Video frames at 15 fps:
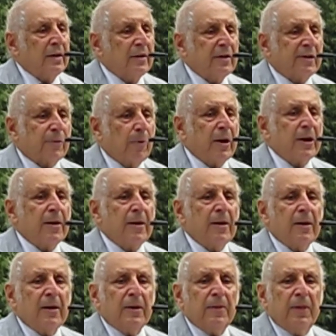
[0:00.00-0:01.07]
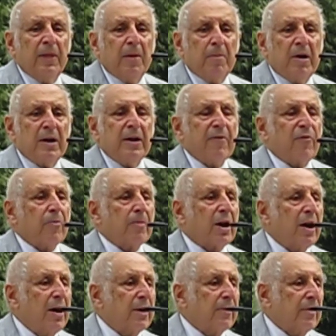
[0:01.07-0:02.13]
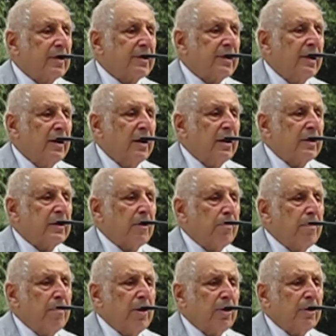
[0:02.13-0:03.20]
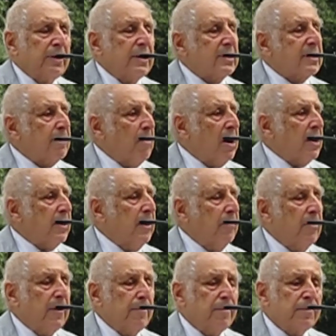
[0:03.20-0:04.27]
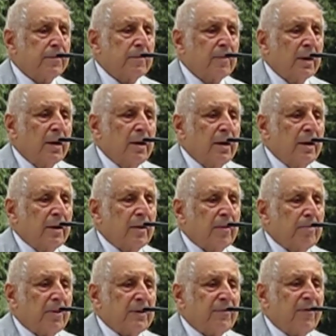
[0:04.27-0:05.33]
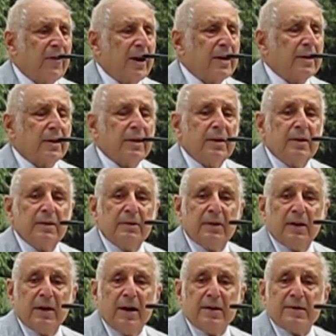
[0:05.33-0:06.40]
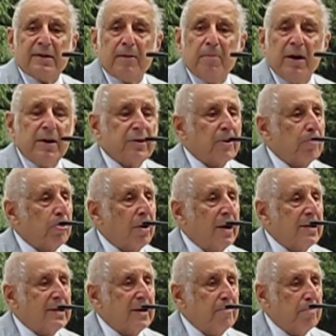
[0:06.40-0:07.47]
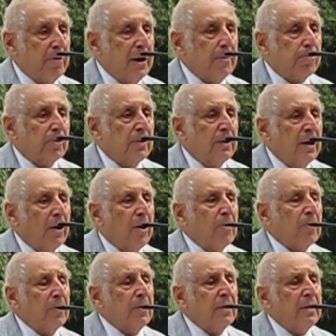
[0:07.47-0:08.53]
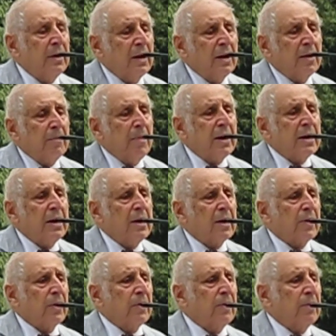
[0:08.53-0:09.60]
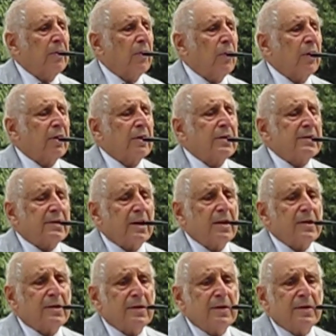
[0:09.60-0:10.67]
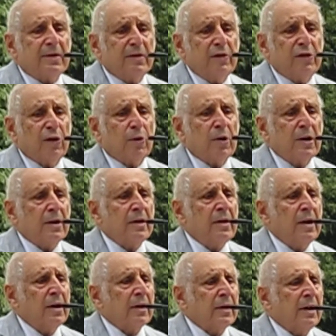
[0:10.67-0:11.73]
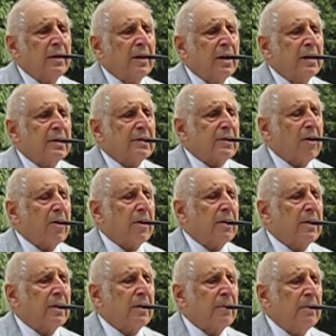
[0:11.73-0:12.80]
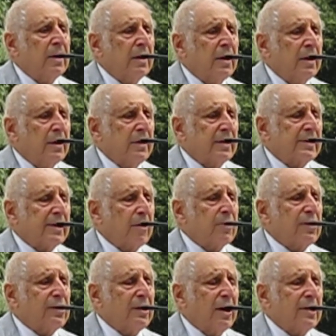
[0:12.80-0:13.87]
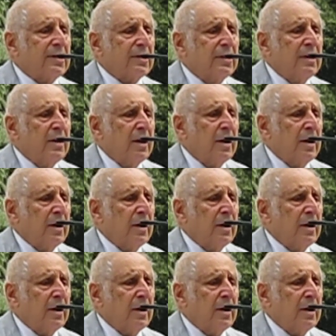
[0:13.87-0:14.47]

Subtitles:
swing the money from Congress to build this monument. But finally, they had some enterprising people. Oh, and many other organizations joined it, and they started an association, the